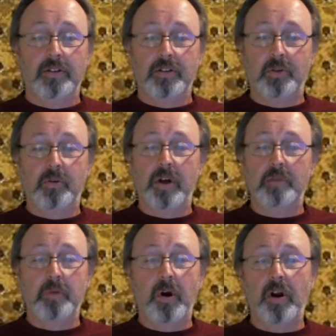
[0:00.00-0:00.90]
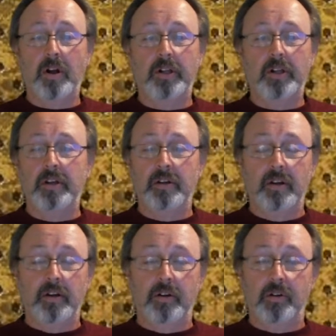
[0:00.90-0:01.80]
Saquon Barkley,
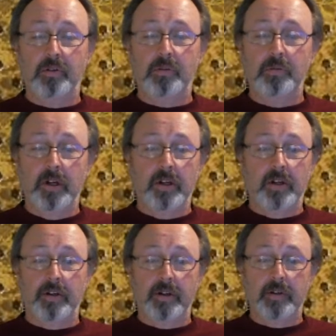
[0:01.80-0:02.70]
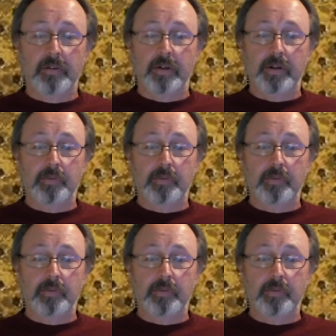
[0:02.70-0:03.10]
who, has